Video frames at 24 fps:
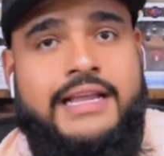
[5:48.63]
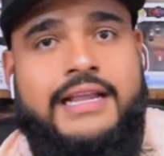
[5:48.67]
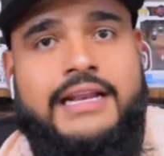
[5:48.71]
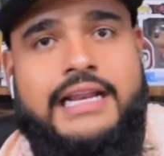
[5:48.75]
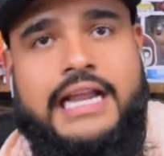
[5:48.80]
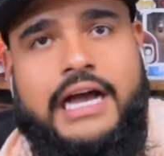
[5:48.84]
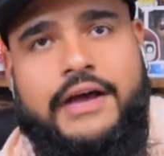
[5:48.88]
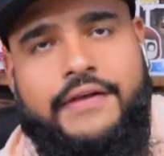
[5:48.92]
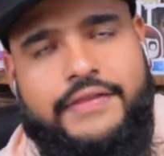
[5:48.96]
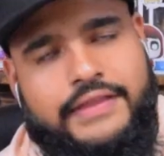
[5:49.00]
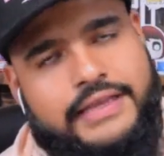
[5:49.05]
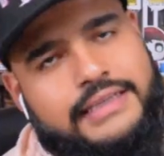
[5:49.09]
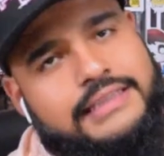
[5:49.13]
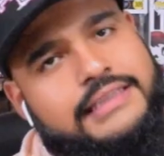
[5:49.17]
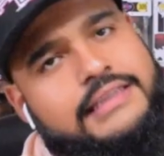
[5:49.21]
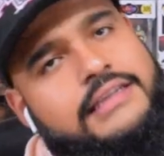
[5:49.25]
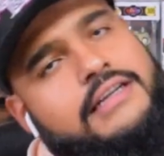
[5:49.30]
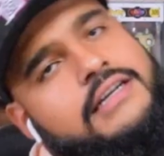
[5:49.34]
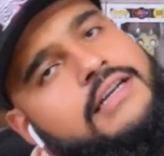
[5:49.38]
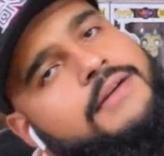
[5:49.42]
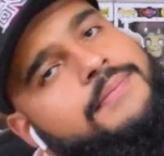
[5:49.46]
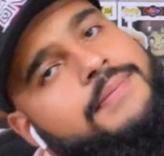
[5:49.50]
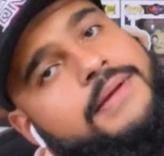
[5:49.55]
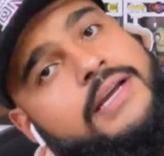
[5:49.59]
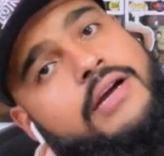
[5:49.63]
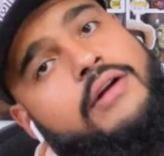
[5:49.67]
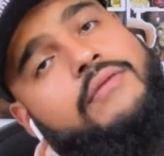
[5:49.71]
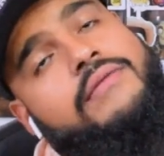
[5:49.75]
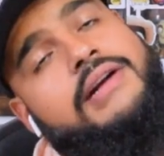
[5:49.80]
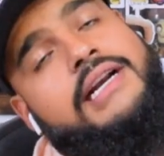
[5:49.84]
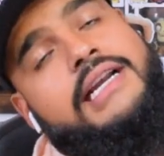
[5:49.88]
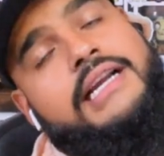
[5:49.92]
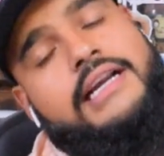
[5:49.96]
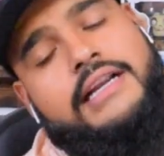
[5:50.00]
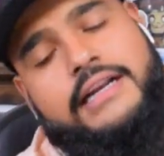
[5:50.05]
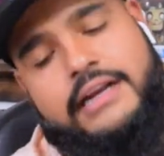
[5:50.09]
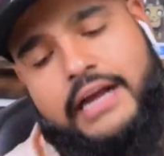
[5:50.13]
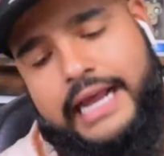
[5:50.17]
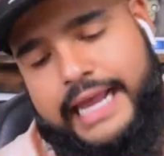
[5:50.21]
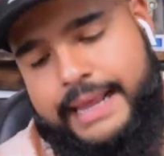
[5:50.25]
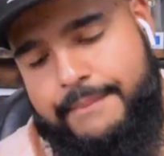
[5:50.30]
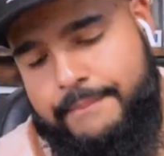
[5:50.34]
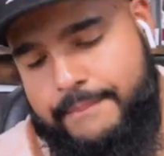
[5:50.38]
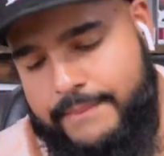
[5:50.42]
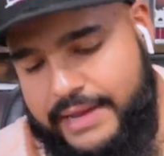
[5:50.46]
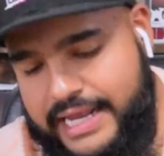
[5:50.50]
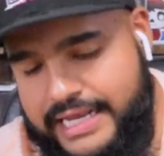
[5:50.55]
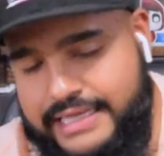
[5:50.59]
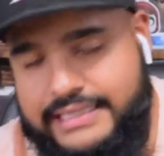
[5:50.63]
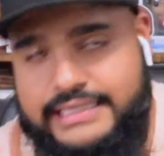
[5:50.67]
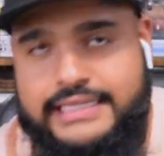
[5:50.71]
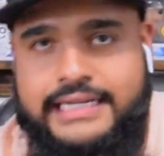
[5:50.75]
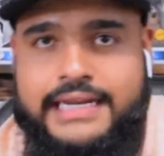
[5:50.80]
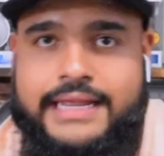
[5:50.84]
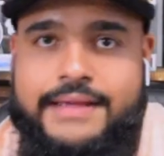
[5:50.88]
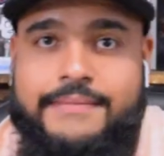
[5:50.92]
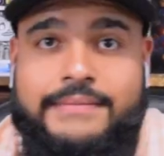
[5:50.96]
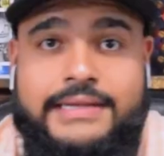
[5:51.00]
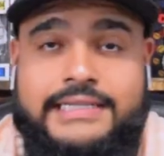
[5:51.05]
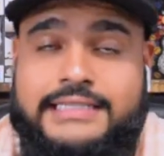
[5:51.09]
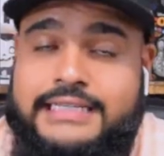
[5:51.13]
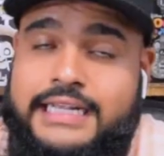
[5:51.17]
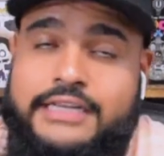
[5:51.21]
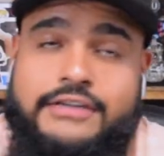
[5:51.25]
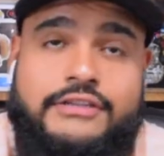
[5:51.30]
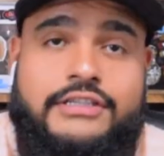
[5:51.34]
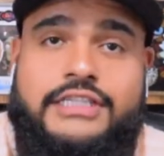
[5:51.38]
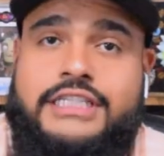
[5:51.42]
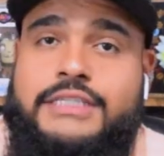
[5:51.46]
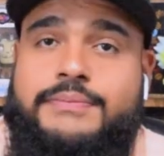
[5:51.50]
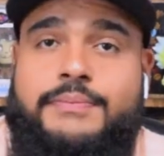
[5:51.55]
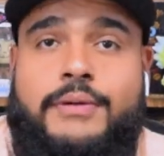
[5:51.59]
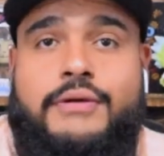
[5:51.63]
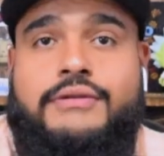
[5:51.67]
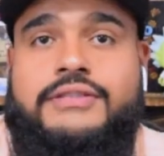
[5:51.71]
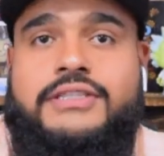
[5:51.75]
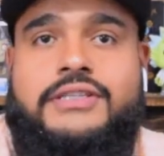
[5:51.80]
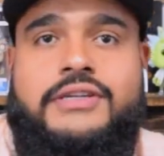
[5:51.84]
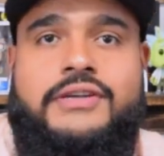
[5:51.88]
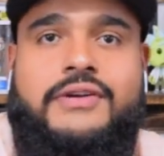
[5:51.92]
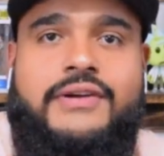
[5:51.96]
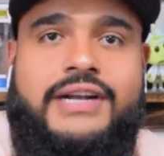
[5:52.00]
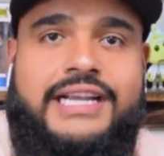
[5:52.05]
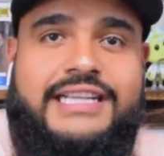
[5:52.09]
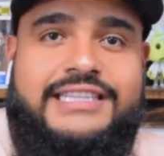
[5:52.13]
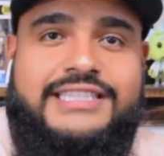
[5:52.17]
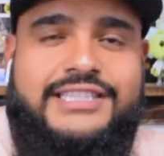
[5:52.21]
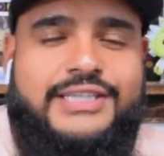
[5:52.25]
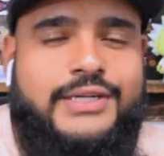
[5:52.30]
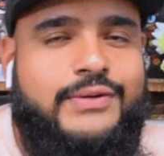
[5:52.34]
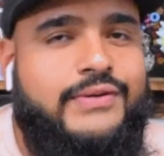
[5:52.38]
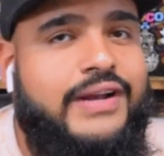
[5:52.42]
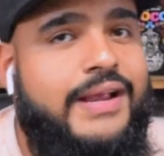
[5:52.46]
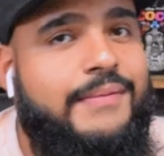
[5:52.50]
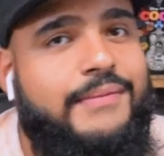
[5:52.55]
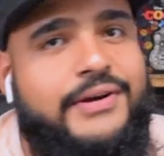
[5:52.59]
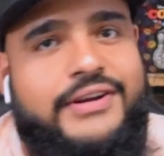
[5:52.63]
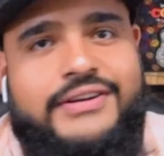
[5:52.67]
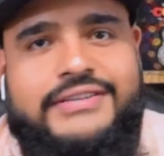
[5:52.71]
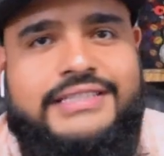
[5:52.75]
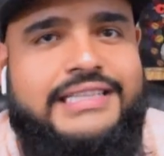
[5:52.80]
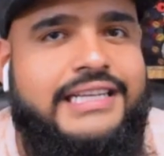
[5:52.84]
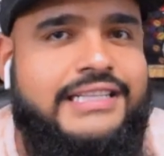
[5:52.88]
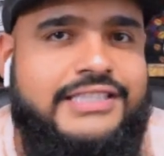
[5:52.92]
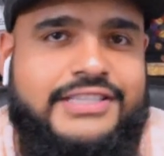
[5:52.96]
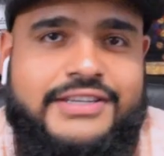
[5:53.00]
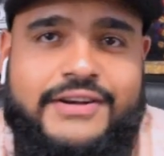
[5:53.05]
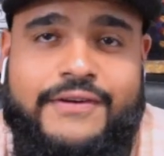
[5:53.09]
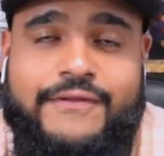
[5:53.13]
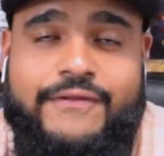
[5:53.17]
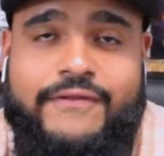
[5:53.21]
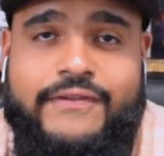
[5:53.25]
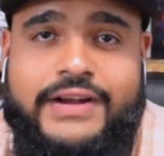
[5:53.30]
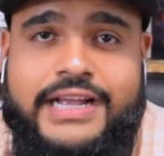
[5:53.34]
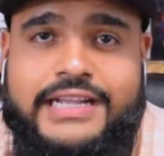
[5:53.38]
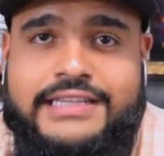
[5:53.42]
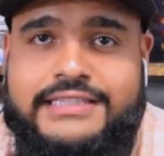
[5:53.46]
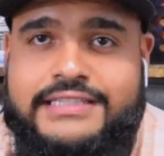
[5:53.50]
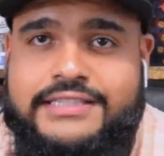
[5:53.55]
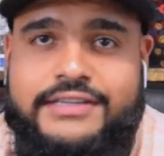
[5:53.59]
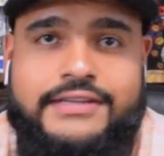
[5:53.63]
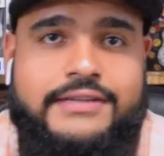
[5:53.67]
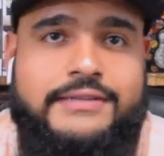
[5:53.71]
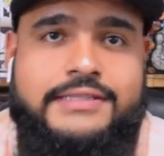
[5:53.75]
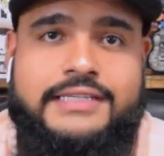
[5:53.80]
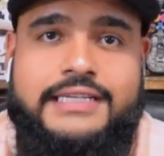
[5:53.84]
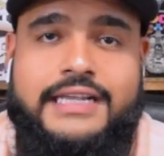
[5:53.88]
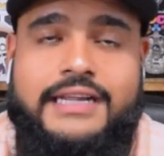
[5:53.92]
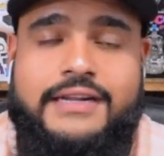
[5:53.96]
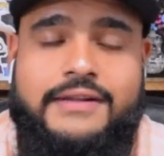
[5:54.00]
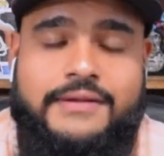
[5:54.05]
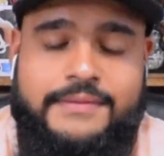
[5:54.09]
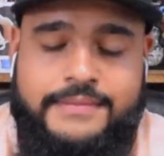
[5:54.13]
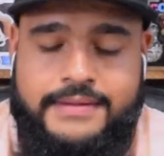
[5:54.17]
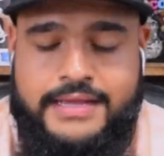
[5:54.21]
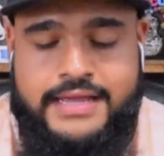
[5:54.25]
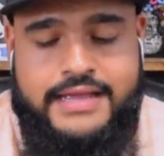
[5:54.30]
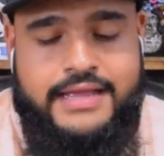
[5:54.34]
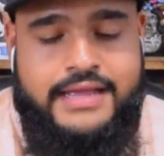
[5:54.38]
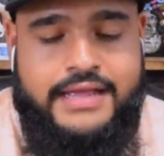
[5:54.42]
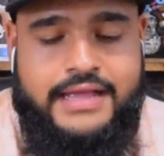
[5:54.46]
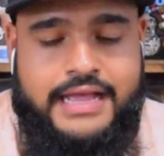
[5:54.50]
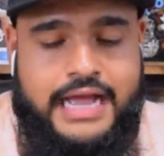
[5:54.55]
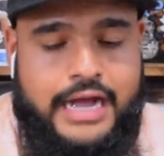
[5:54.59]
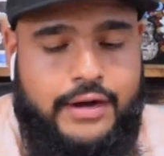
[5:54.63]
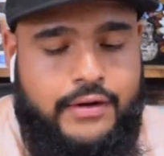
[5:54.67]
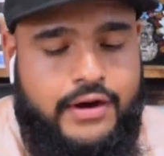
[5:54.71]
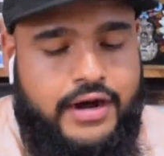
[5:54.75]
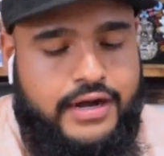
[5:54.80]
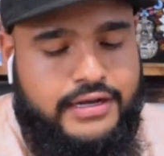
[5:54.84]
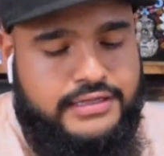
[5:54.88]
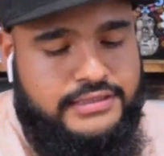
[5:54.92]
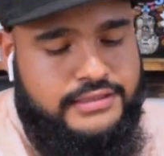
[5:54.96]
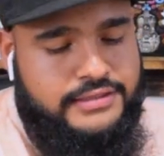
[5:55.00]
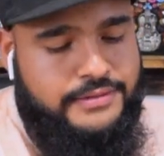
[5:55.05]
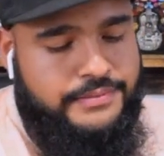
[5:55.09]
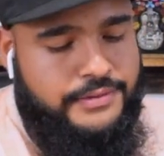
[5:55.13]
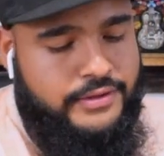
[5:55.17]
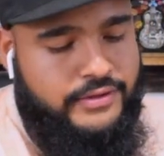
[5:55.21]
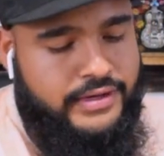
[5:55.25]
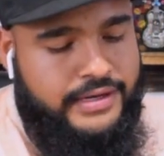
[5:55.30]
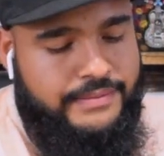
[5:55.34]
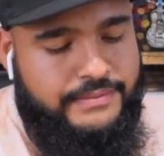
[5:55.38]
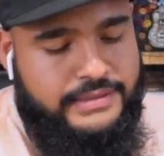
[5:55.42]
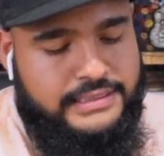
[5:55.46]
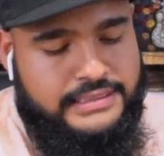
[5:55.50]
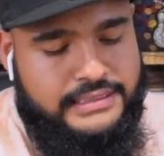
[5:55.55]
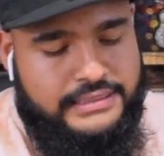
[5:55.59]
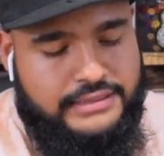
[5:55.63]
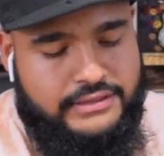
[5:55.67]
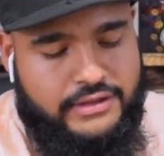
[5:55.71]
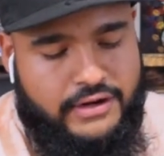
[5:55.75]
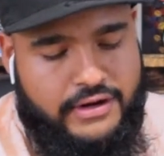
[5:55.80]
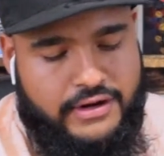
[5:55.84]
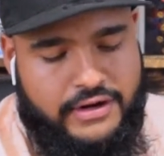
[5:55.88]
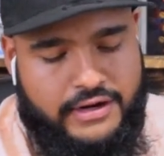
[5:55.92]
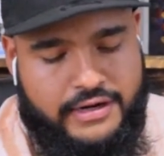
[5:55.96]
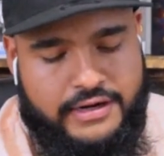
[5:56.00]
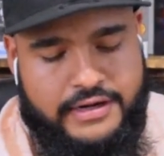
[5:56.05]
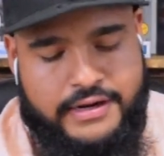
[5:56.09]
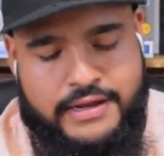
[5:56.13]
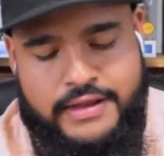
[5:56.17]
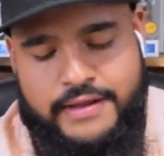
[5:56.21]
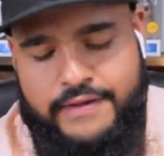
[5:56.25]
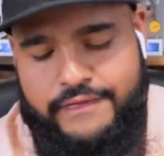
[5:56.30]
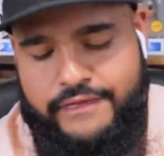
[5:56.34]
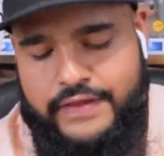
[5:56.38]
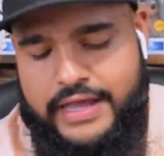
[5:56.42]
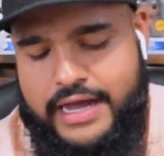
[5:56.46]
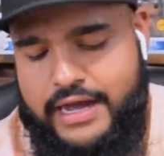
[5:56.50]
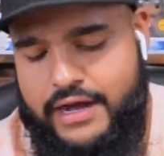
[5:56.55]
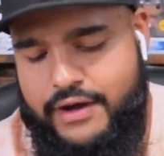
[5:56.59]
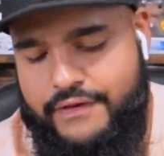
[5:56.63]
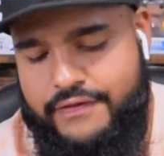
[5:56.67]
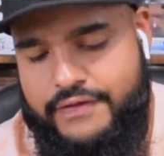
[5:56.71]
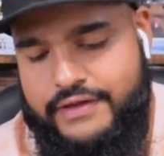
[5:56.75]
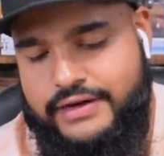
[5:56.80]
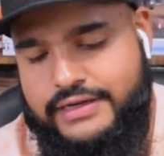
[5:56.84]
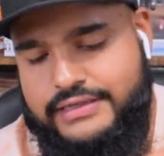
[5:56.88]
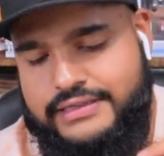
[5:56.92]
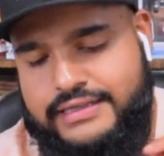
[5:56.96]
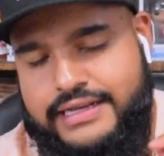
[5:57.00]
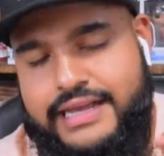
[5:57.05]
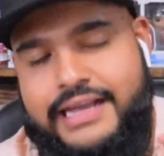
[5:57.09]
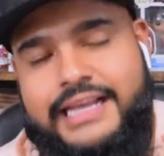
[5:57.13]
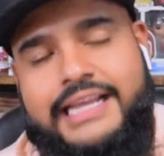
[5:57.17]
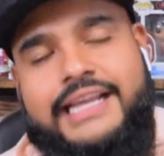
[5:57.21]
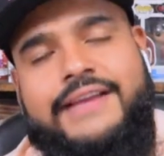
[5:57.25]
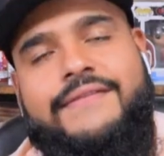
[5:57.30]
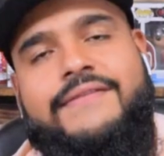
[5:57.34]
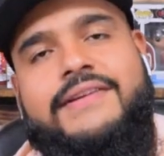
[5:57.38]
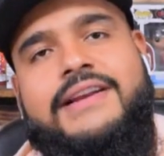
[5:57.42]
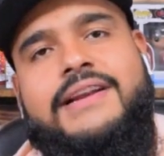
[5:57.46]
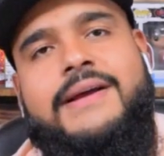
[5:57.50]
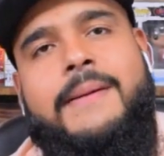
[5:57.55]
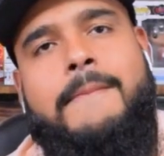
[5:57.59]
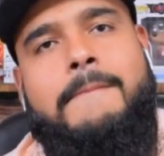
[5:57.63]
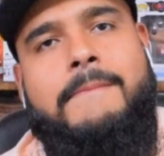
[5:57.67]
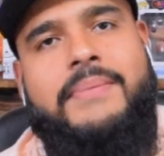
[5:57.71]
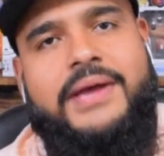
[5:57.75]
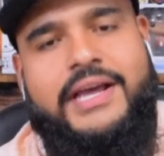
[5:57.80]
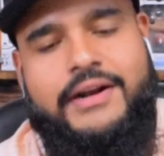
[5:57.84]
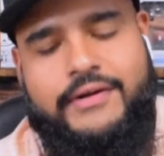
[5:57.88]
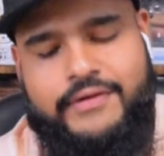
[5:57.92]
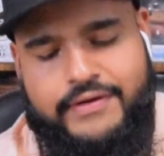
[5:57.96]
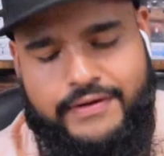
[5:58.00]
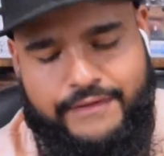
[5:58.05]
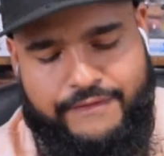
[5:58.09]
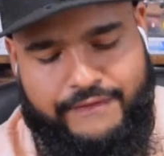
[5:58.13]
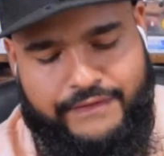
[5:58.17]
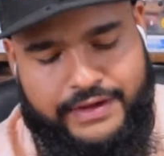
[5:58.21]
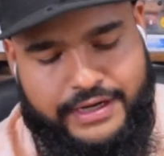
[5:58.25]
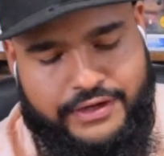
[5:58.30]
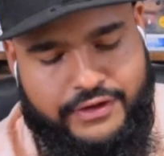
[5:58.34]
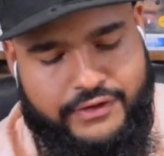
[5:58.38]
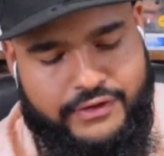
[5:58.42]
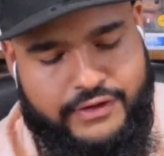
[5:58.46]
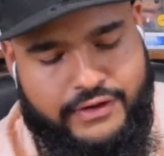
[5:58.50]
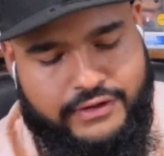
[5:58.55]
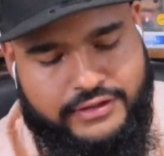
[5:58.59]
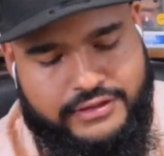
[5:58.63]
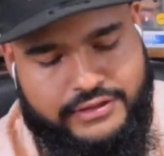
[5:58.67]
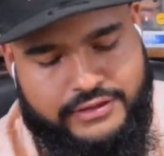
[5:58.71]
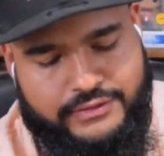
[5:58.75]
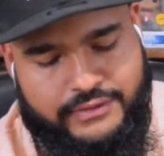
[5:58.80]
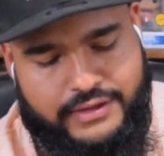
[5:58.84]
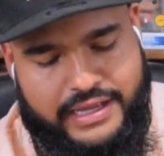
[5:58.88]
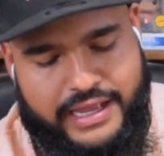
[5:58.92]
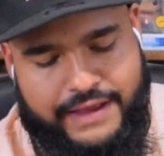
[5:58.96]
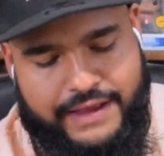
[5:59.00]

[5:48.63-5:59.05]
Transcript: Now this could be already an amazing image that you just post to your Instagram or you send to your friends. You could tell them how awesome your images are. Now there's even a better effect. You go to